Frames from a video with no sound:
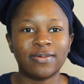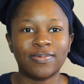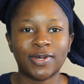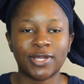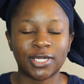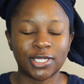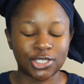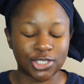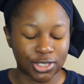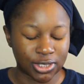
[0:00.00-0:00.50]
deep
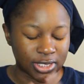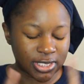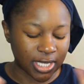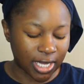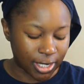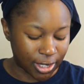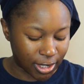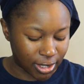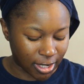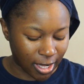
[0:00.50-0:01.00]
conditioned since
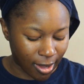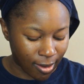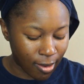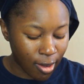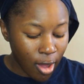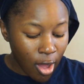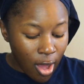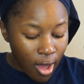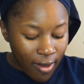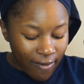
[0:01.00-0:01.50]
I did
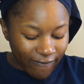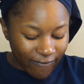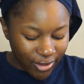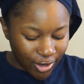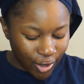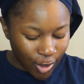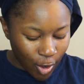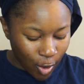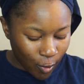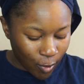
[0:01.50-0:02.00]
that
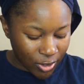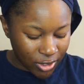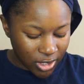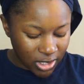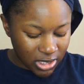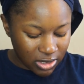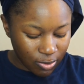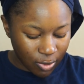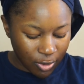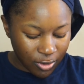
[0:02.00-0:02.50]
video with
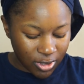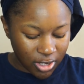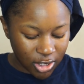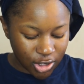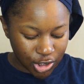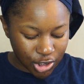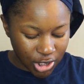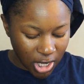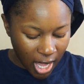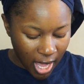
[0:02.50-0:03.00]
the Smooth
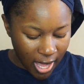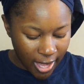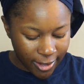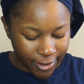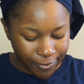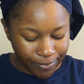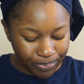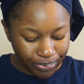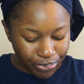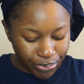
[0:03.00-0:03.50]
and
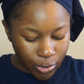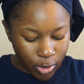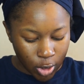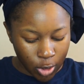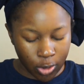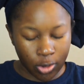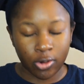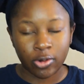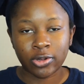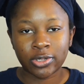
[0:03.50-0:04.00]
Shine
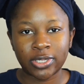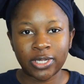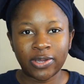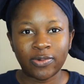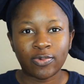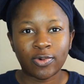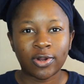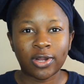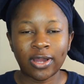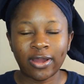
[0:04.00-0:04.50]
Curl
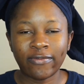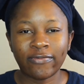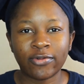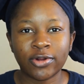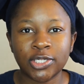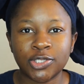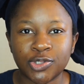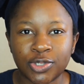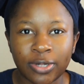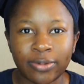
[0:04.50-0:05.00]
Deep
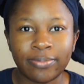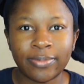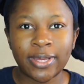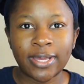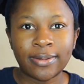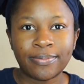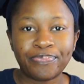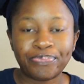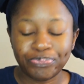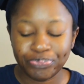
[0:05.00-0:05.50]
Recovery
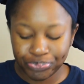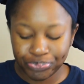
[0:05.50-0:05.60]
Treatment